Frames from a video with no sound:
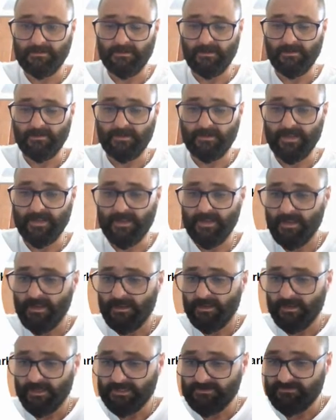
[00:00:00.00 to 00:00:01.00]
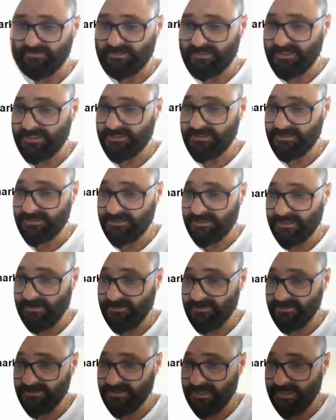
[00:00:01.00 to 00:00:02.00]
Okay, as resistance
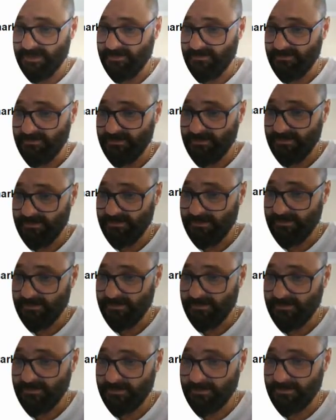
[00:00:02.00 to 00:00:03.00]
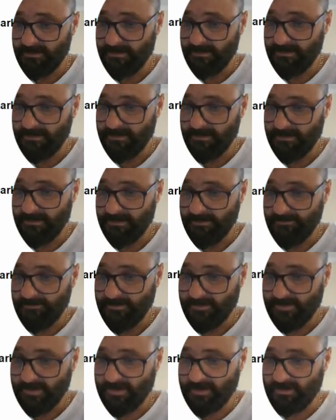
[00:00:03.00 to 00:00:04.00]
goes down,
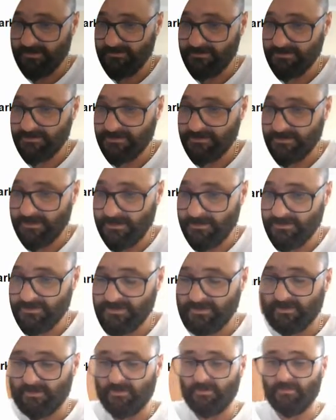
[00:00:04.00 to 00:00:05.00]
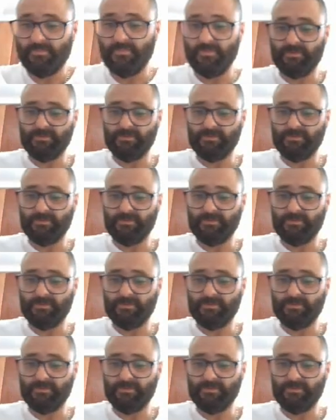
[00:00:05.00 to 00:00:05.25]
current goes up.